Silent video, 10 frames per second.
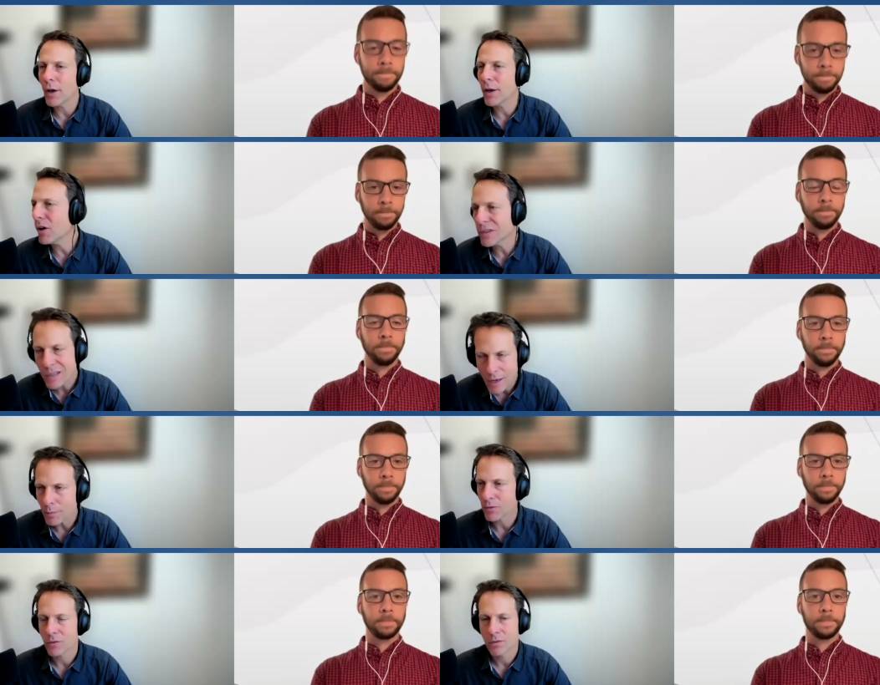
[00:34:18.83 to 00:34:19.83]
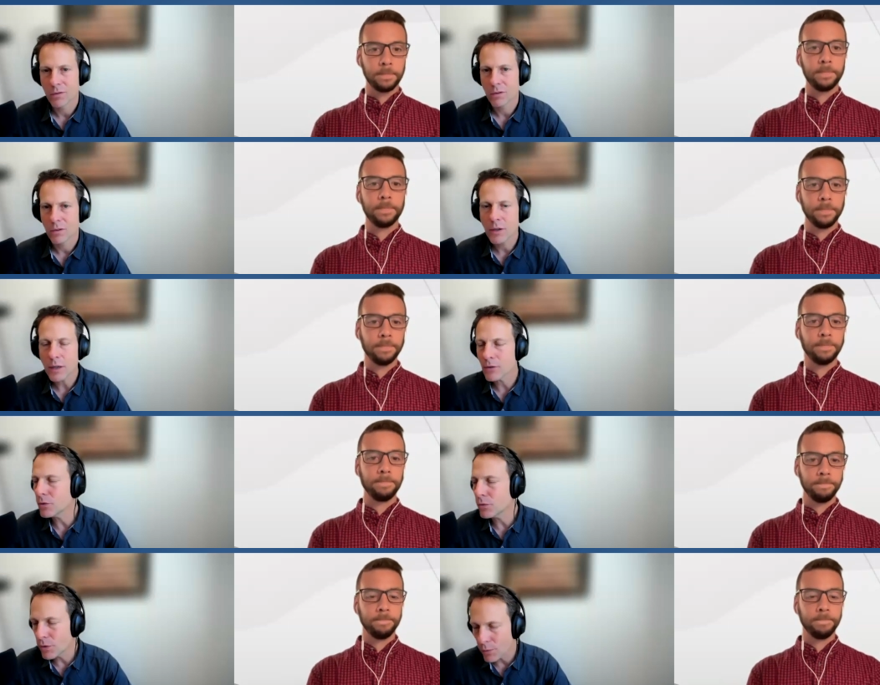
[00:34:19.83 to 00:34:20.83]
Speaker 1: at all times. You got to
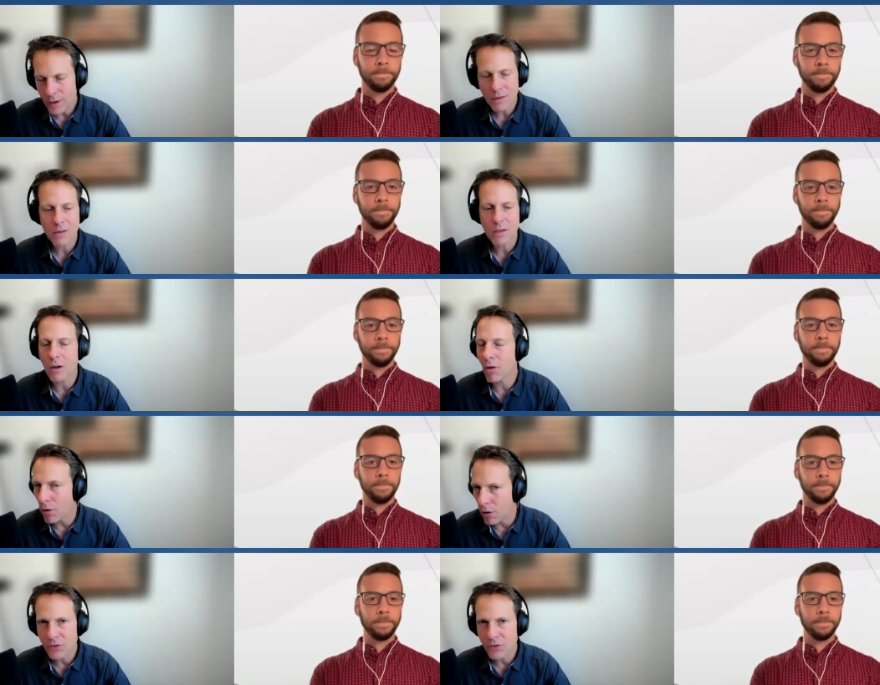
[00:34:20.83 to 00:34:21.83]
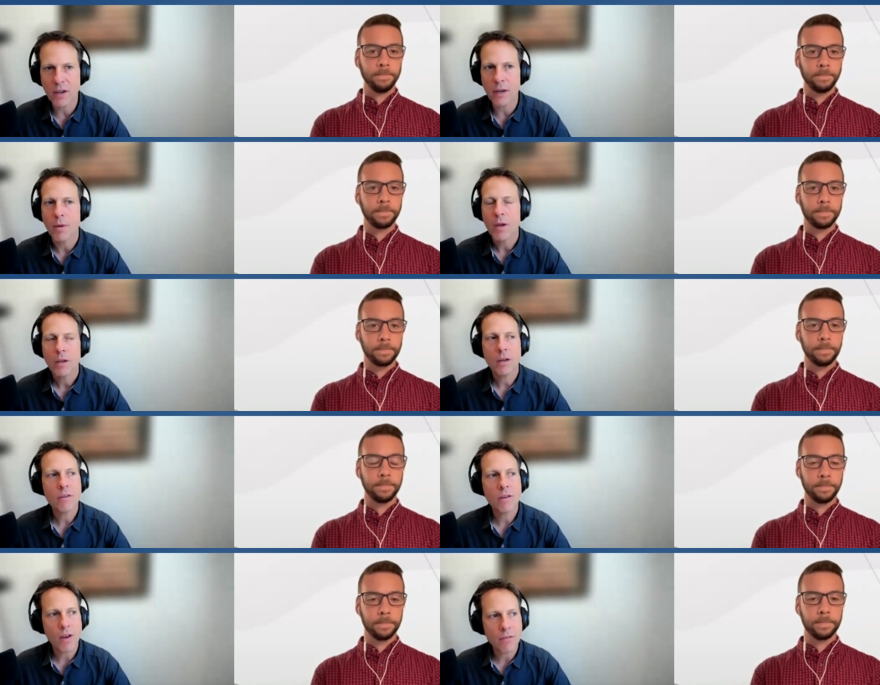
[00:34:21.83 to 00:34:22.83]
do the right thing all the time. You
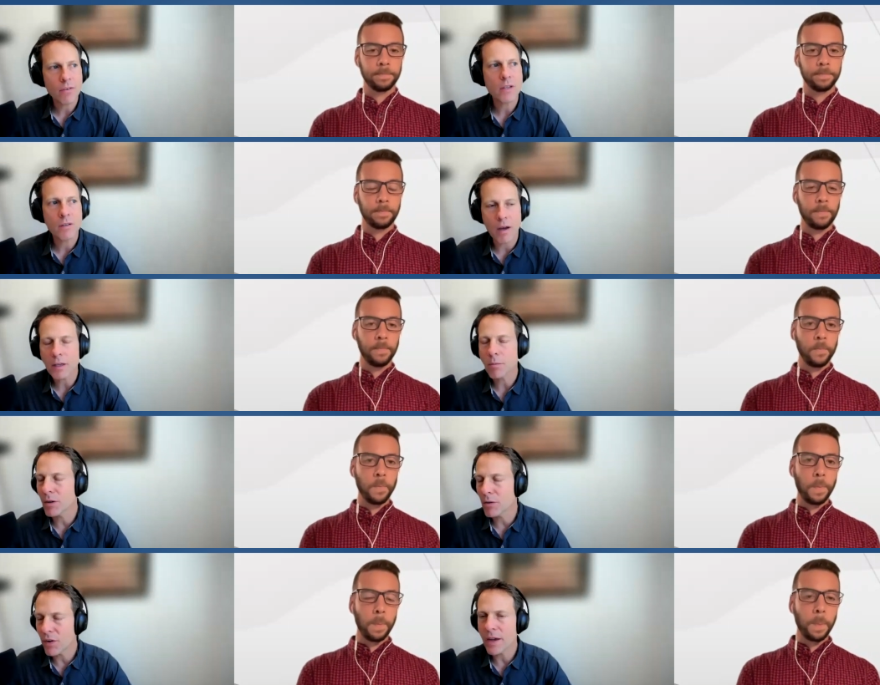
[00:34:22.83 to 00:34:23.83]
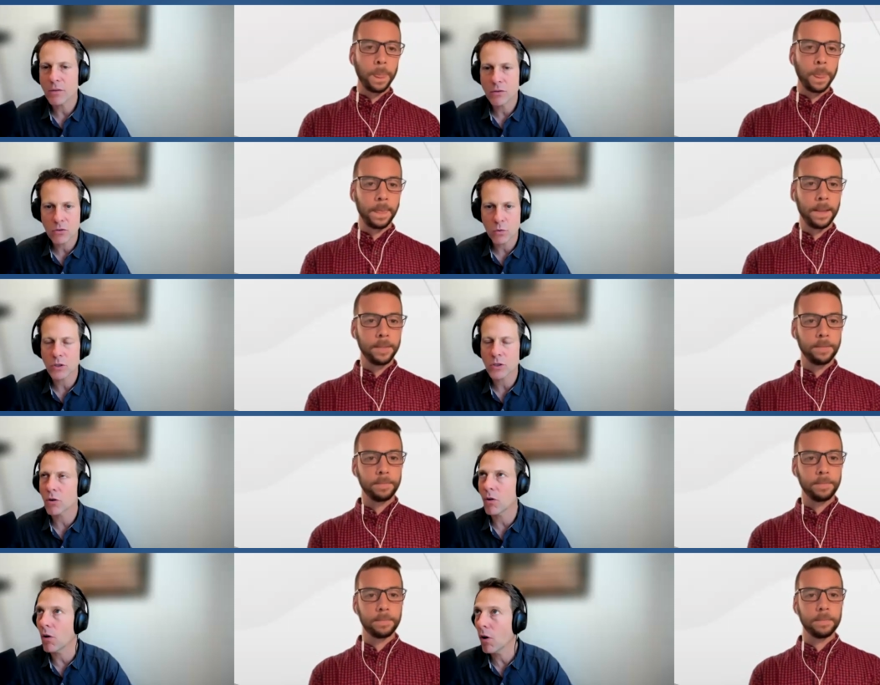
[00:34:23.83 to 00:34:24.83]
have to have everything documented, filed, sourced
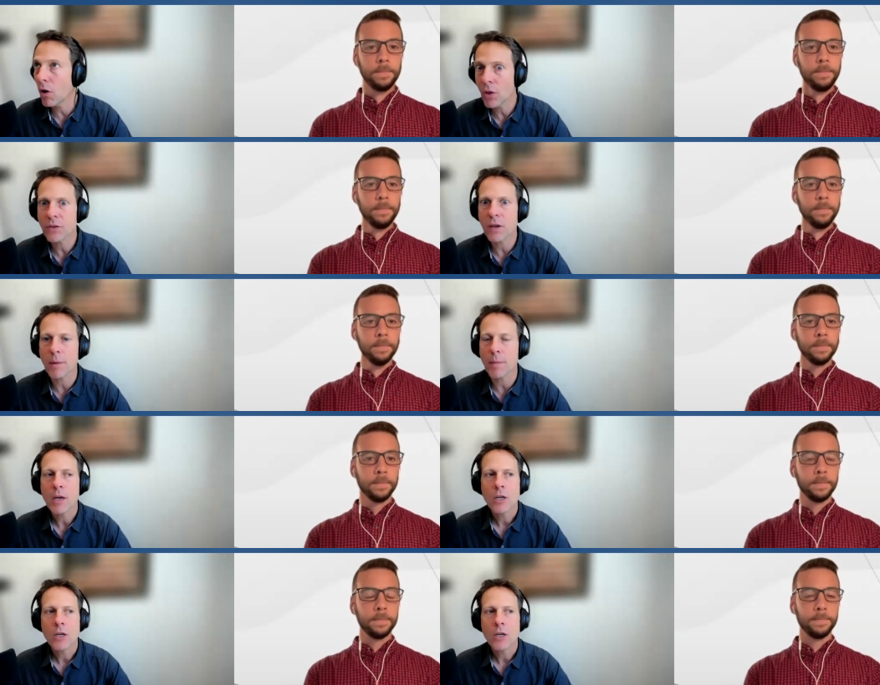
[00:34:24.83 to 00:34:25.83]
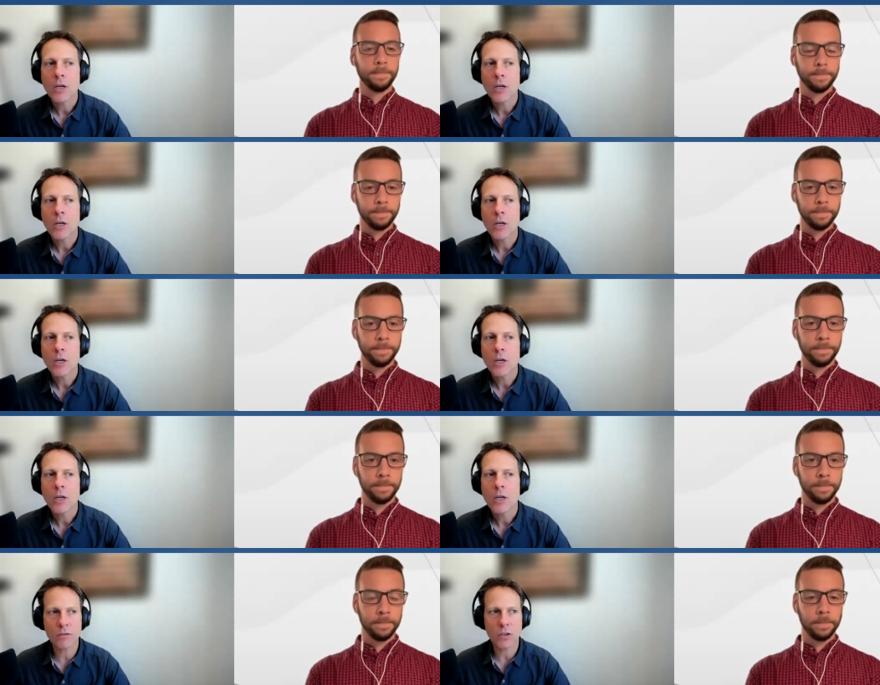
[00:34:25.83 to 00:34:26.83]
all the time. So that the
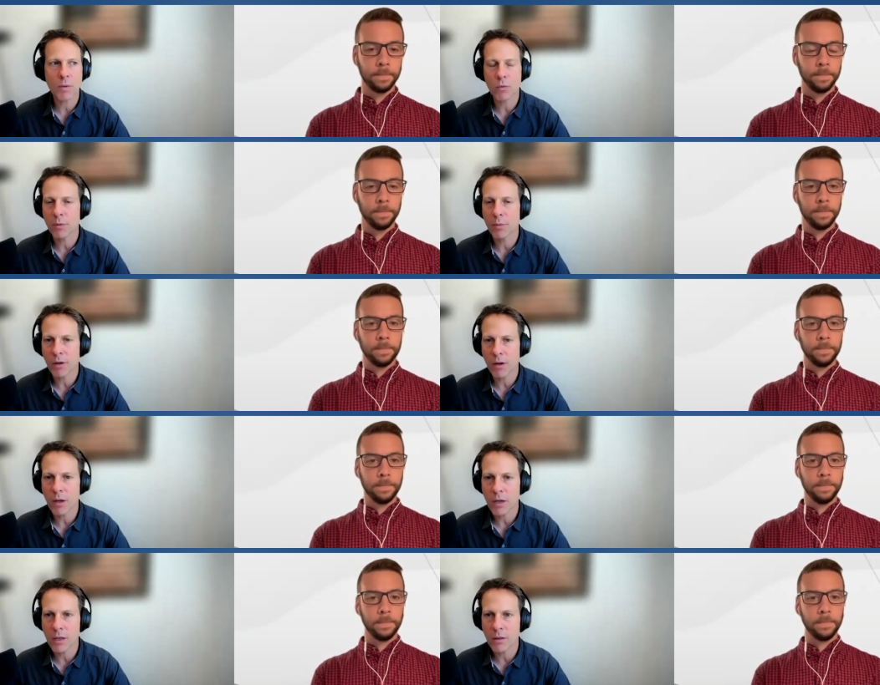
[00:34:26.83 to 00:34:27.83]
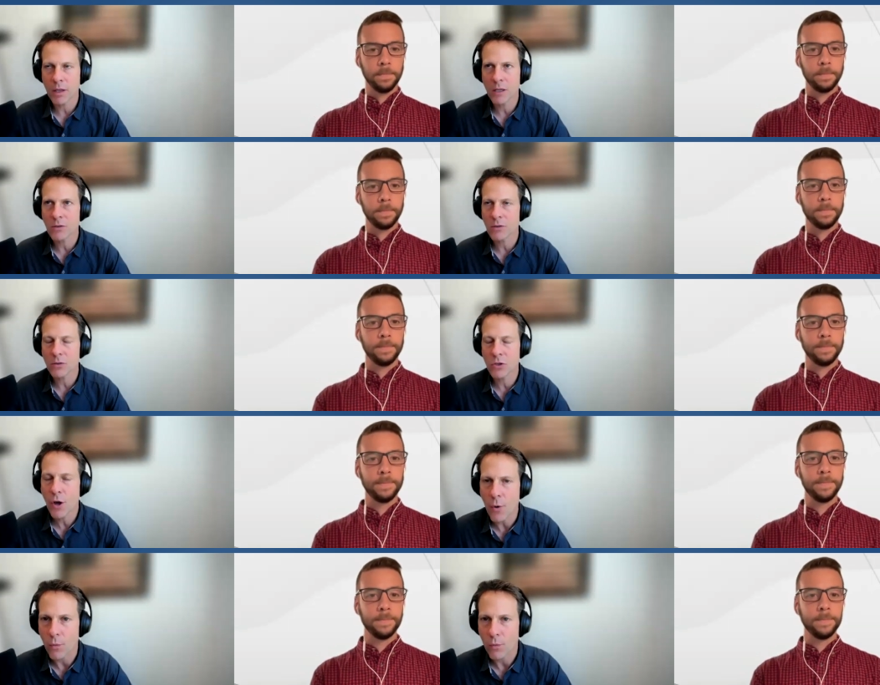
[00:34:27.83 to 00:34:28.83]
conversation of should I be worried about an audit, the
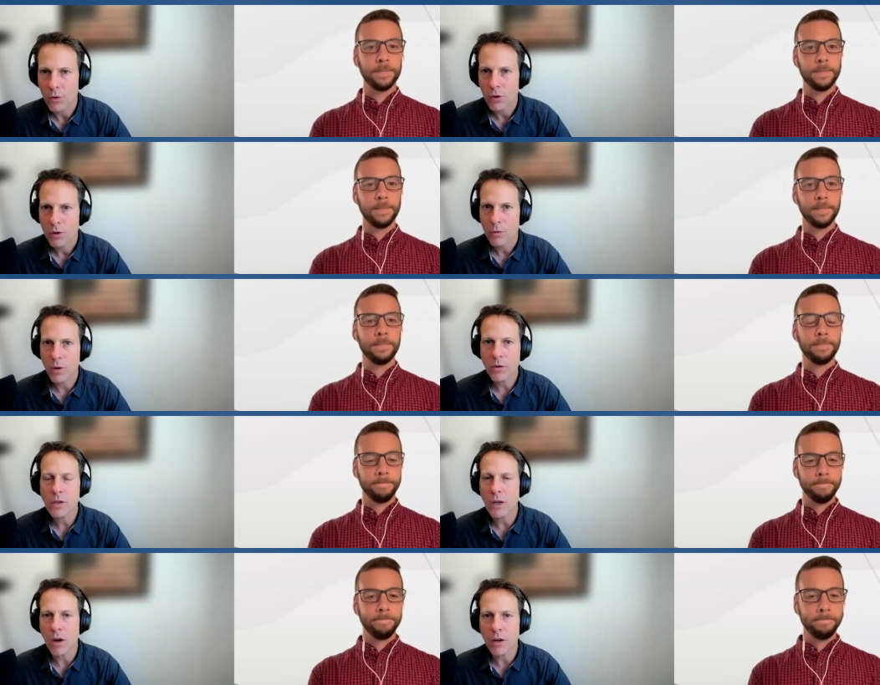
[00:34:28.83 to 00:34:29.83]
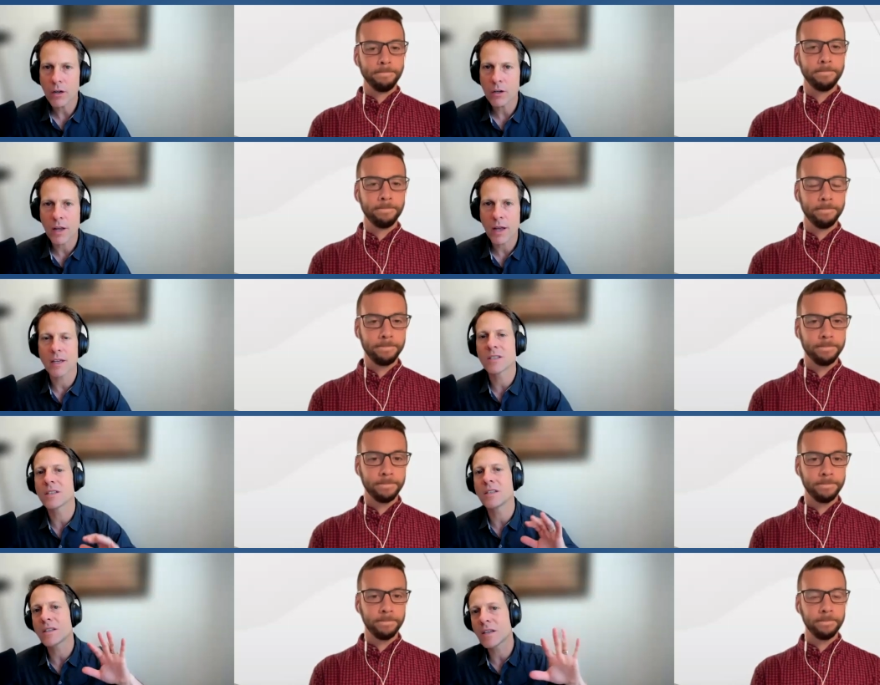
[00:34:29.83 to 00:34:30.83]
answer is no. Whether you get audited or
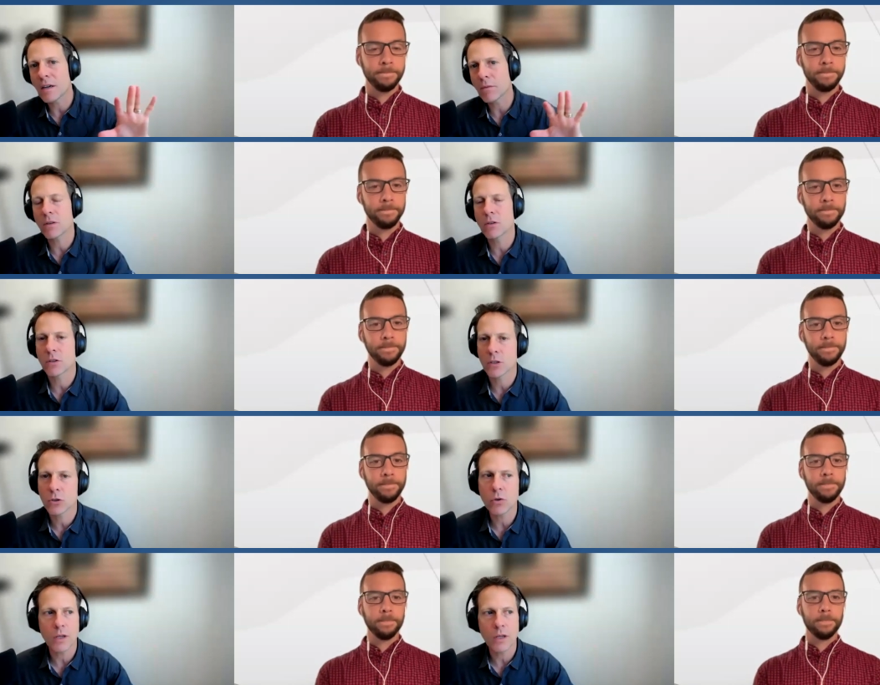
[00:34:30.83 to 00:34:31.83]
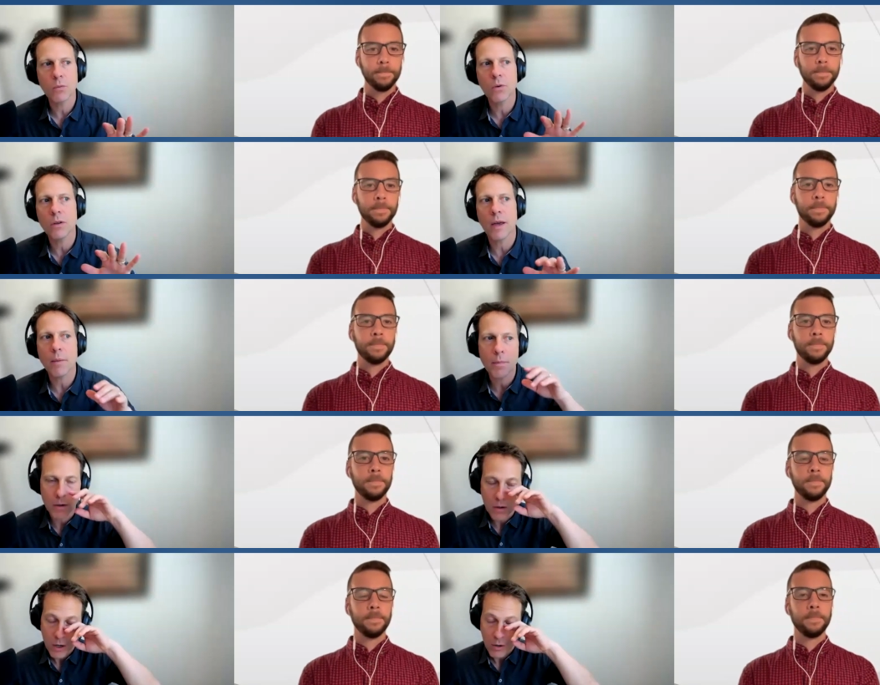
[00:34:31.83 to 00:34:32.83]
not is not within your control. It will
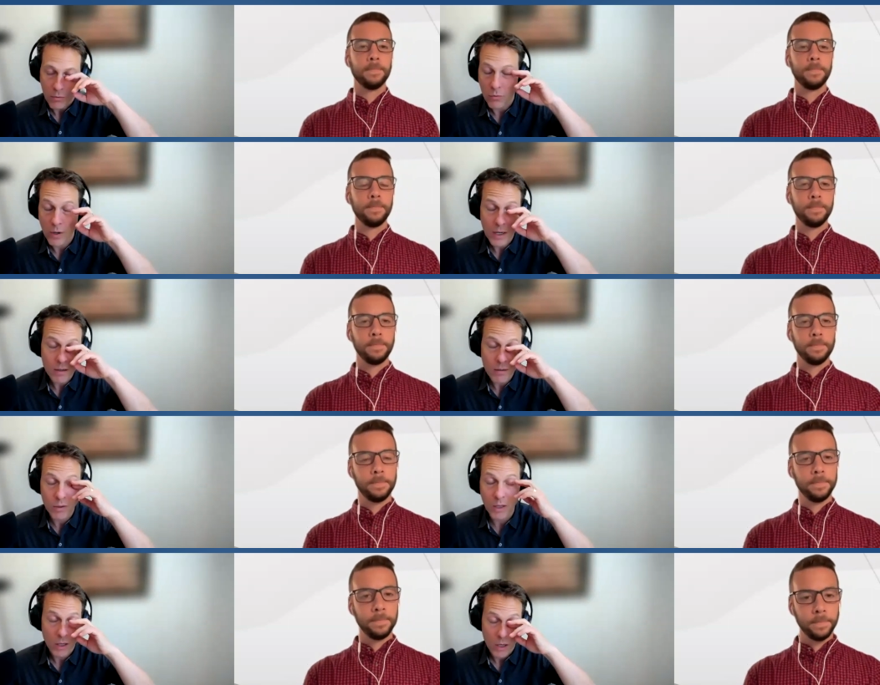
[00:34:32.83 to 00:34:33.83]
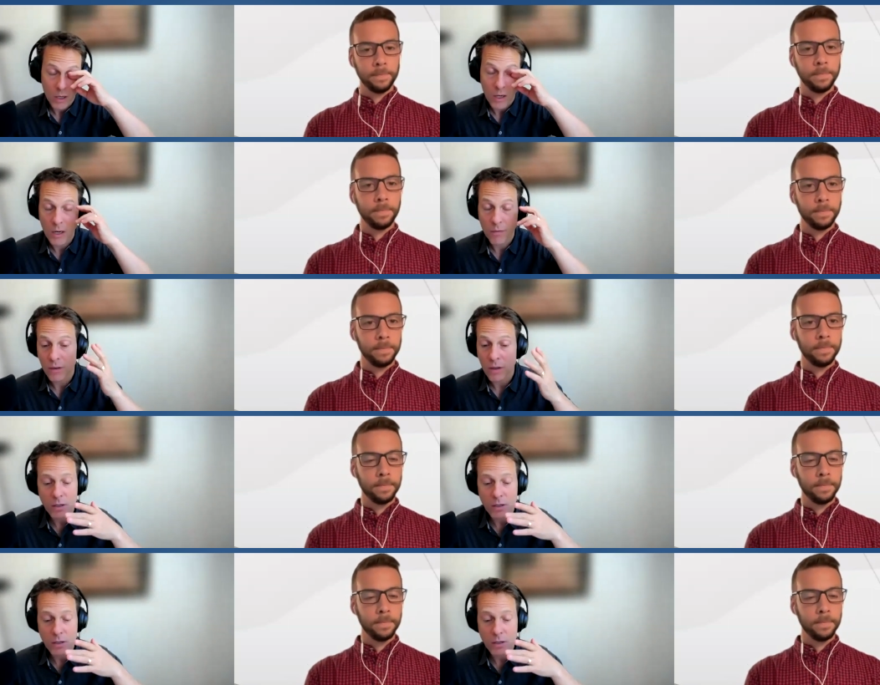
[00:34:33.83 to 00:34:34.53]
happen randomly. And if it